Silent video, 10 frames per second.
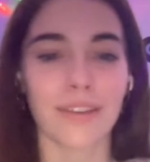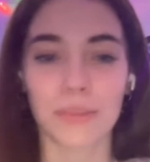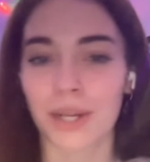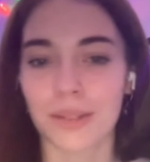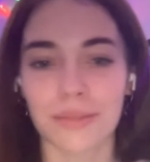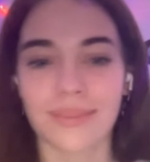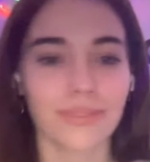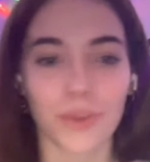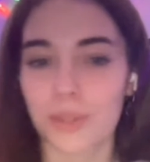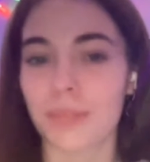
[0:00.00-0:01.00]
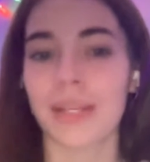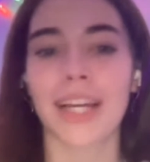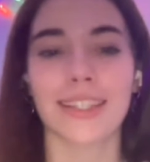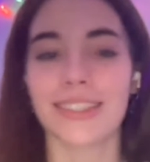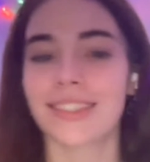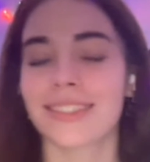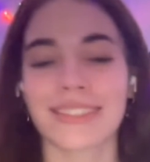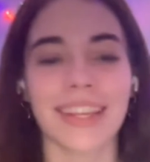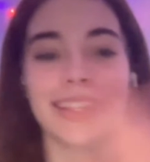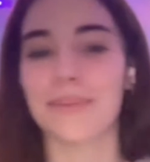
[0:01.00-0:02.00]
I have about 40 planners
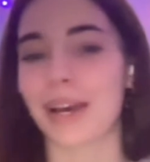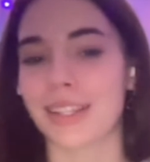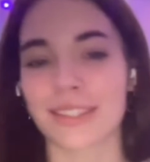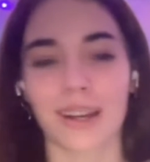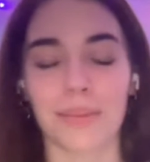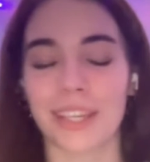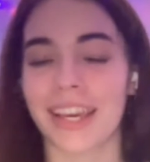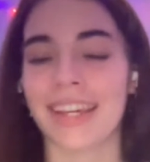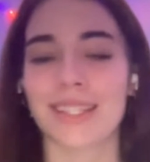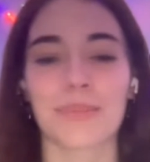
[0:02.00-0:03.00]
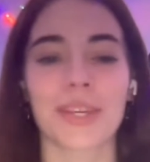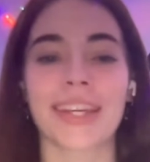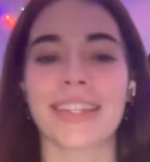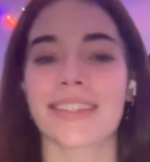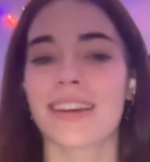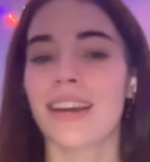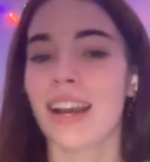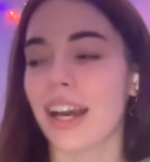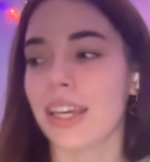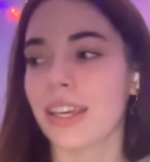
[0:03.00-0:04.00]
in the past couple of years because
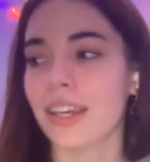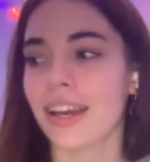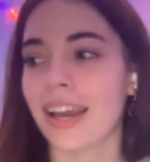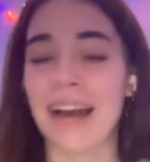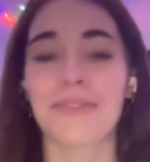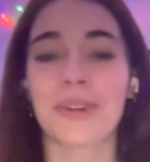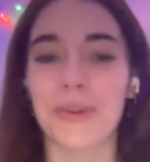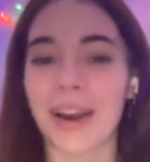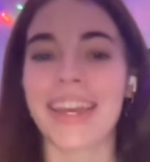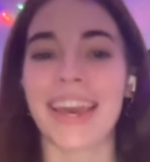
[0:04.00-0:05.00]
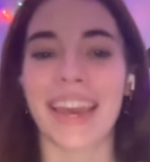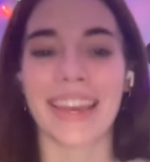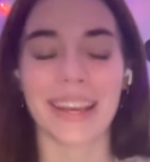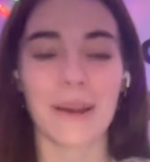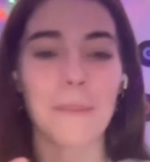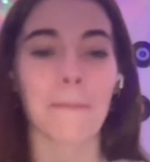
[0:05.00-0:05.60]
I have quite a,